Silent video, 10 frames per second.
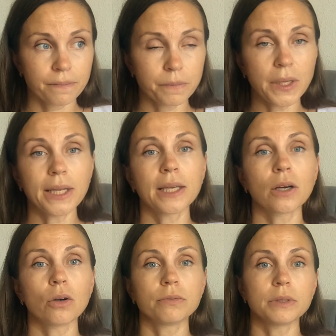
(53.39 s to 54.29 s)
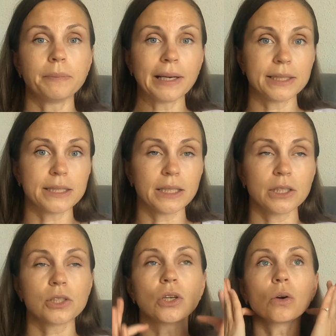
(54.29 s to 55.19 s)
meaning of ability.
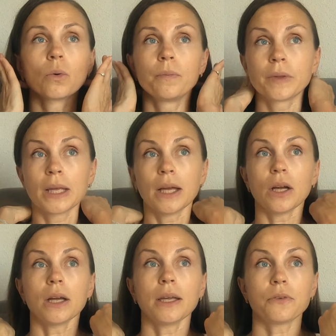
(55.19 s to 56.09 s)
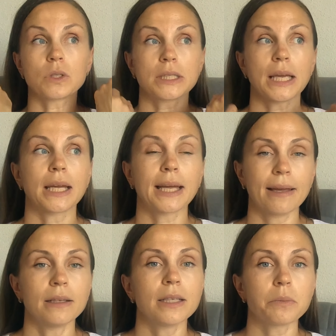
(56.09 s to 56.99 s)
So if you say
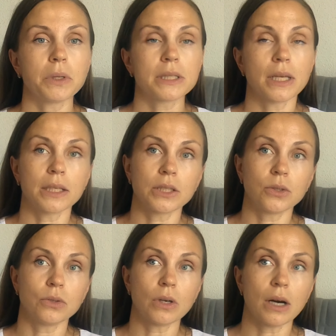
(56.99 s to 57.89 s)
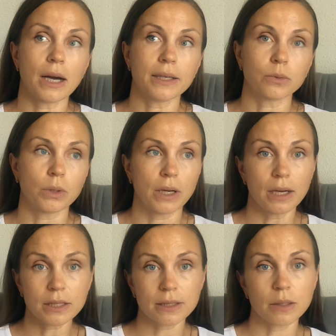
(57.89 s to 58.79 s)
can, it means that you either want to
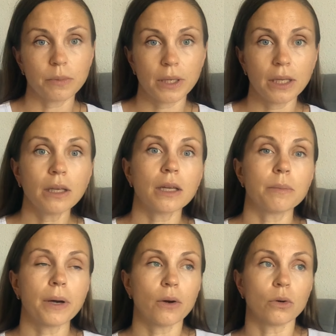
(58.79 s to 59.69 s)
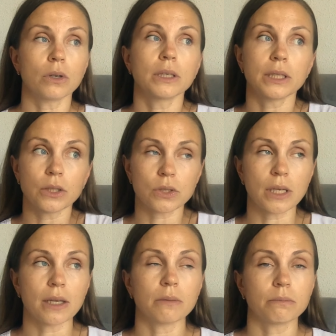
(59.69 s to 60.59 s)
ask somebody about, or you
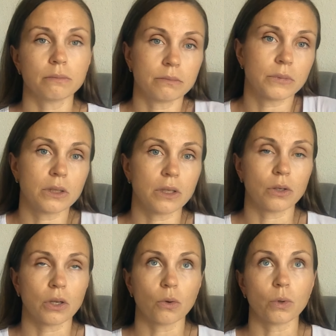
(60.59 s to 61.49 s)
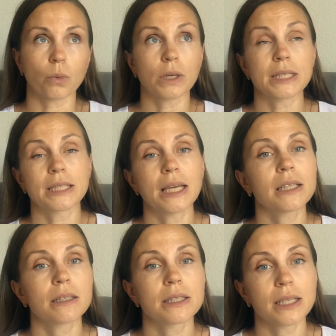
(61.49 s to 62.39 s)
say, you want to
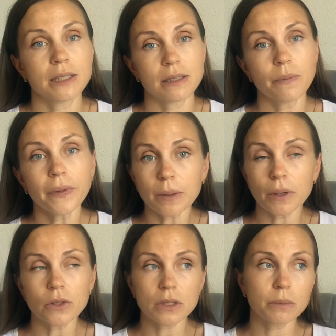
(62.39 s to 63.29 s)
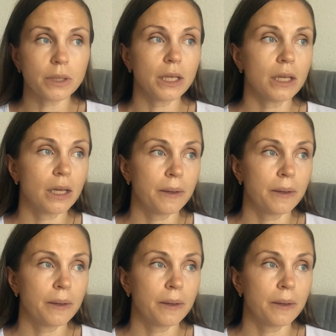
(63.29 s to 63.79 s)
say something about somebody